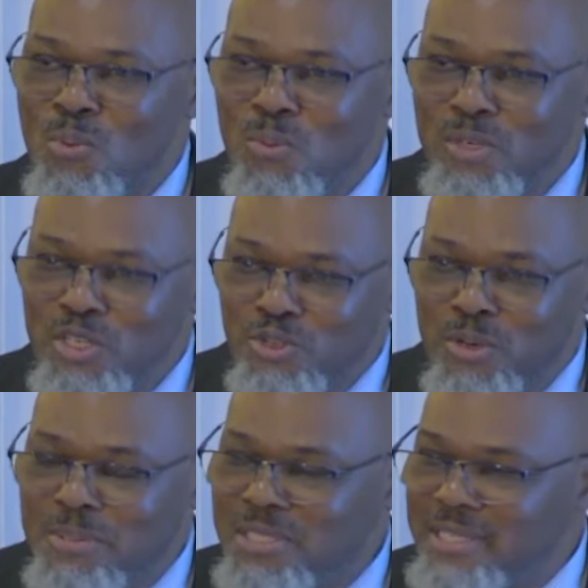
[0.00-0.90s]
the
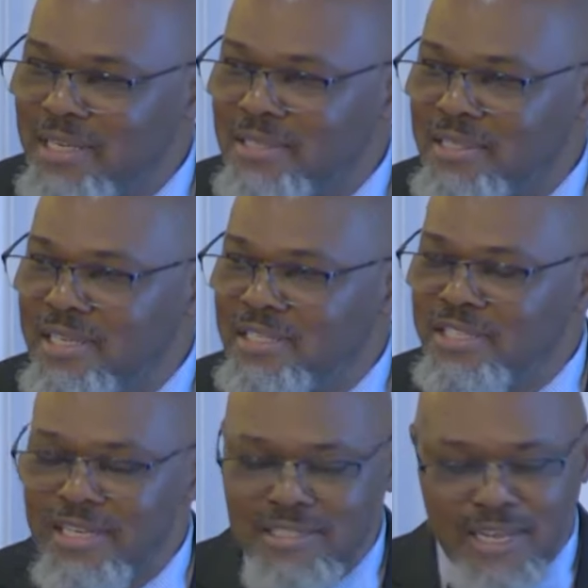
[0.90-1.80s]
scripture tells us he
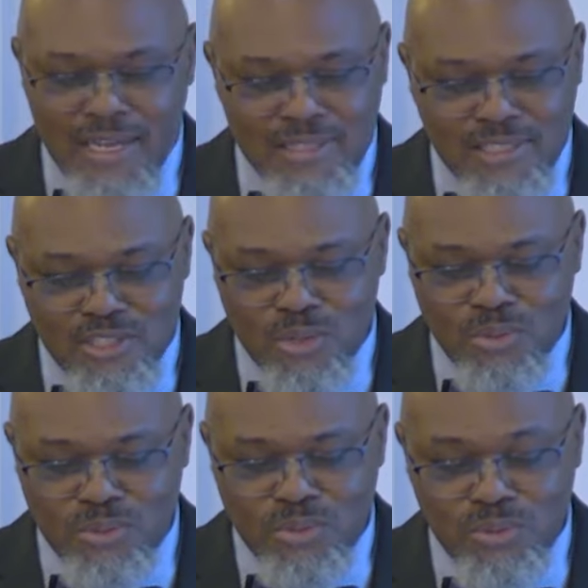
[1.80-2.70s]
chastises
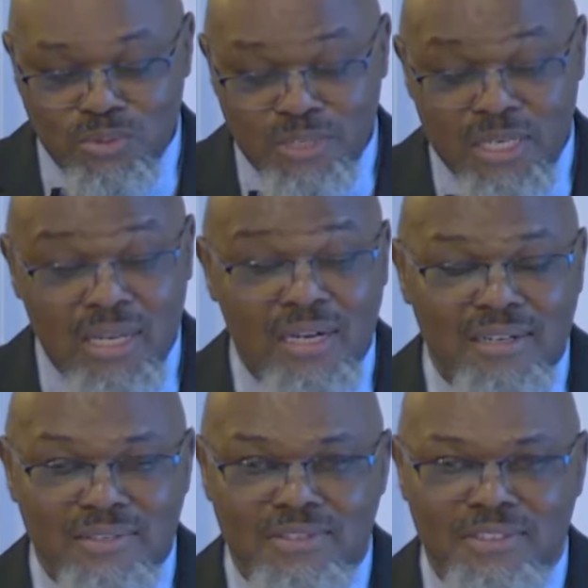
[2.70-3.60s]
those whom he loves.